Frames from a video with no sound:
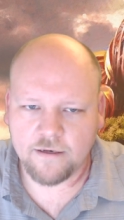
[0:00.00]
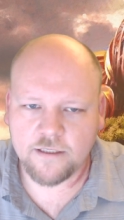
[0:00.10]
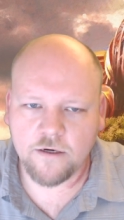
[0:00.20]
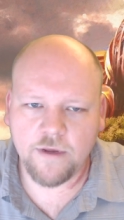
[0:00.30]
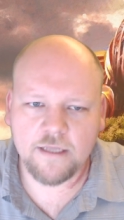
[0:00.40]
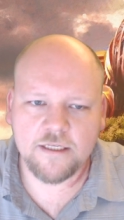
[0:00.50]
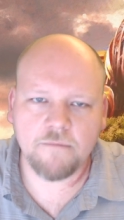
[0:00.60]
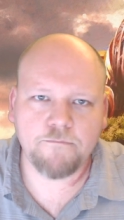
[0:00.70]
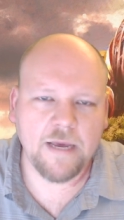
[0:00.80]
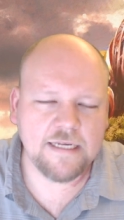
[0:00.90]
So it's a
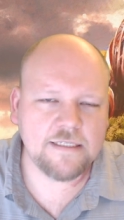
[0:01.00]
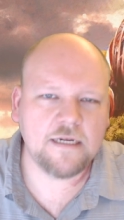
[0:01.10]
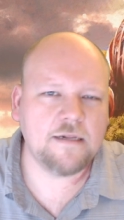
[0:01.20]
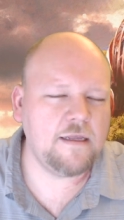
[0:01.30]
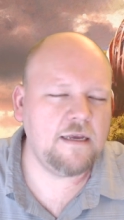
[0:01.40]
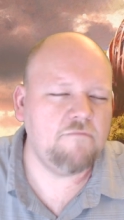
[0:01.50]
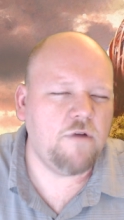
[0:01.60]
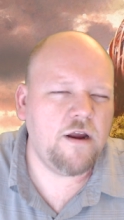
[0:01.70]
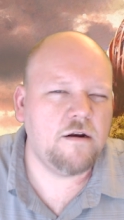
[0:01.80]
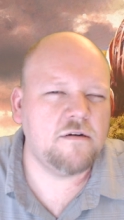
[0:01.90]
basically
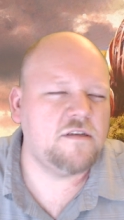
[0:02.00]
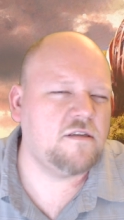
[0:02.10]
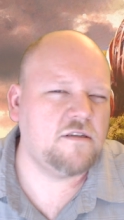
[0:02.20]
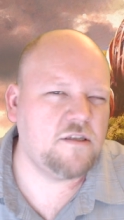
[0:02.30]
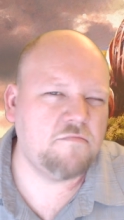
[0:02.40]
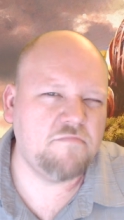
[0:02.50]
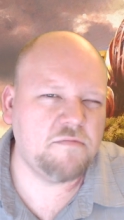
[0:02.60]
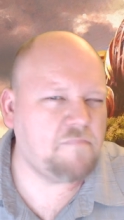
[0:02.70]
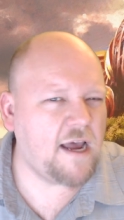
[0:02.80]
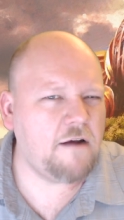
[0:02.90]
weird
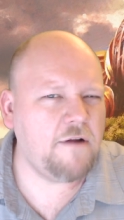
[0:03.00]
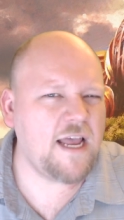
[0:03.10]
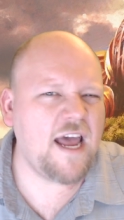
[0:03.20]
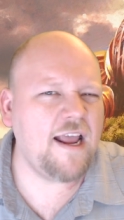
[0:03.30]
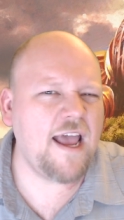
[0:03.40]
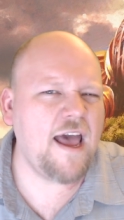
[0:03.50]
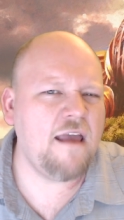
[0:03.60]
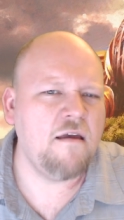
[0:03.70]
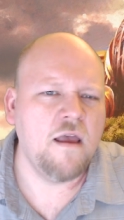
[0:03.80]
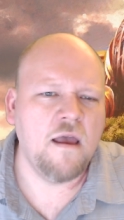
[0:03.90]
spidery kind of guy.